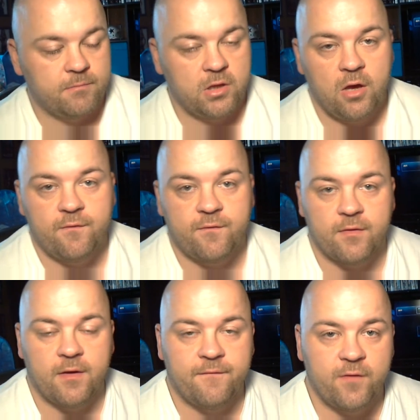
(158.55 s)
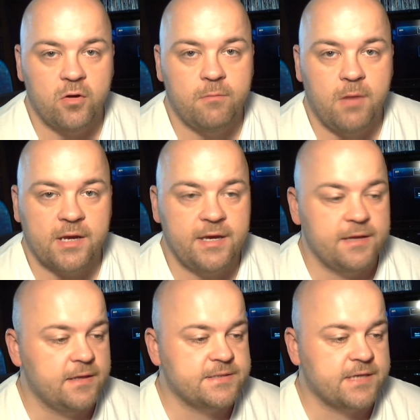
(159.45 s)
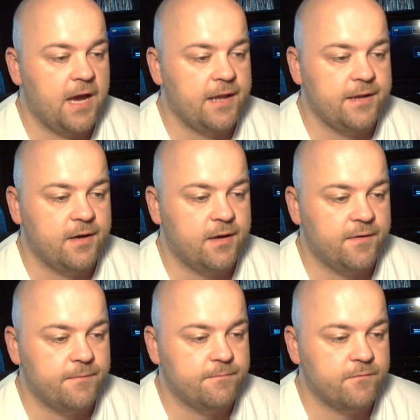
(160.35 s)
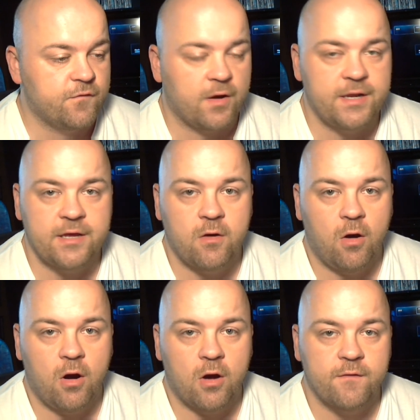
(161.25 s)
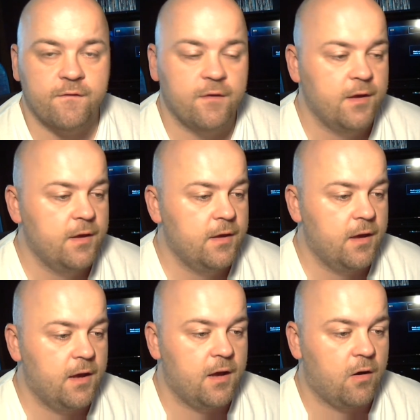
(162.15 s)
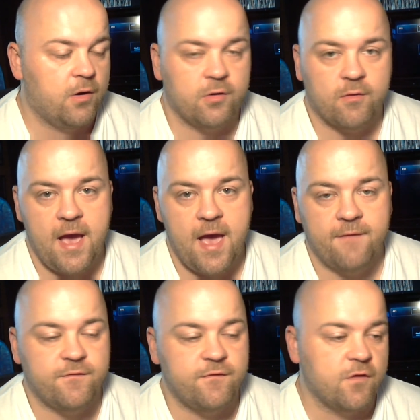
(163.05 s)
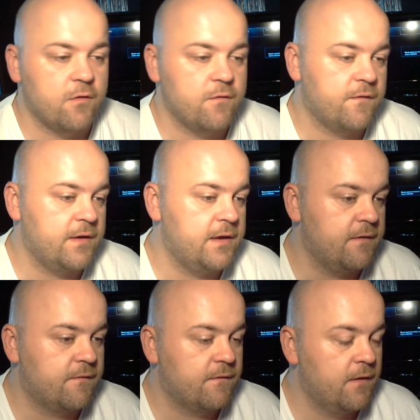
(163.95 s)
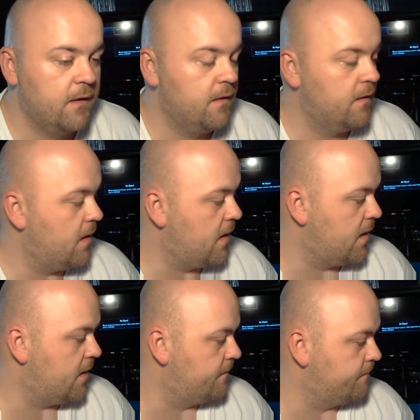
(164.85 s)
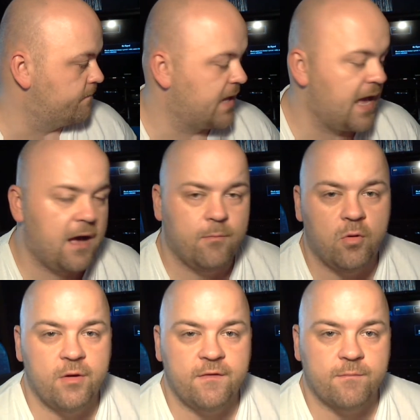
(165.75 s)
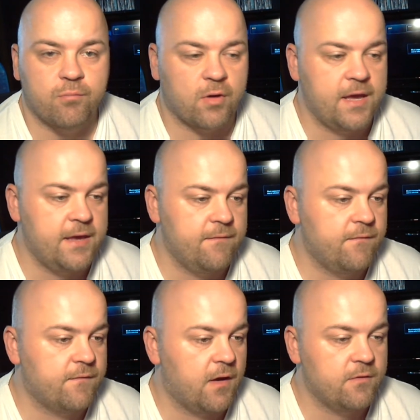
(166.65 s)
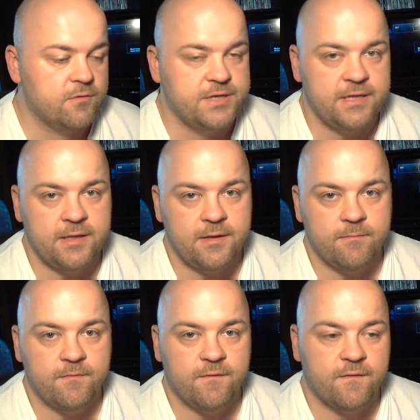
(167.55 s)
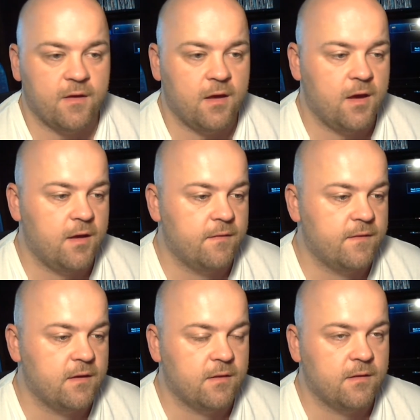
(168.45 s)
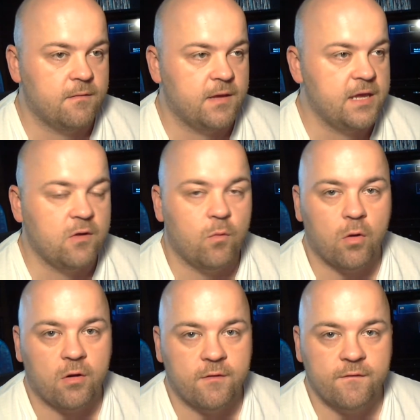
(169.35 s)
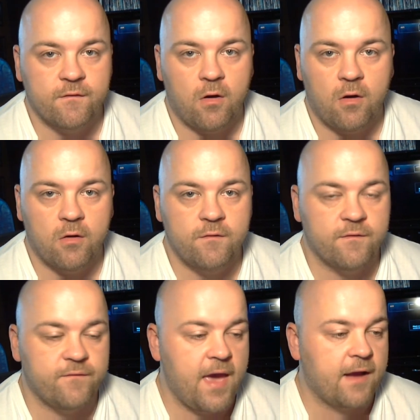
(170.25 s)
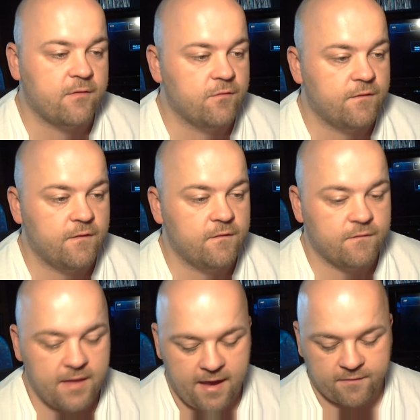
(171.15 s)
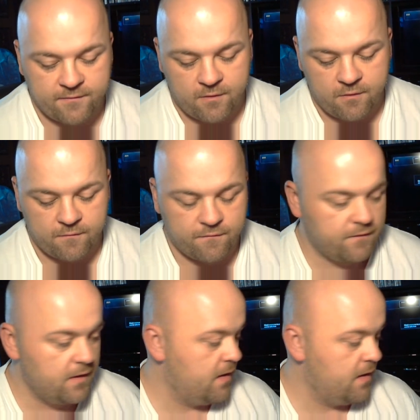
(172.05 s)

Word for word: below for the photo bucket. It's got um, trading cards, uh, autographs, jerseys, um, Cowboys, Braves, other teams, uh, the Inkworks cards of actresses and actors.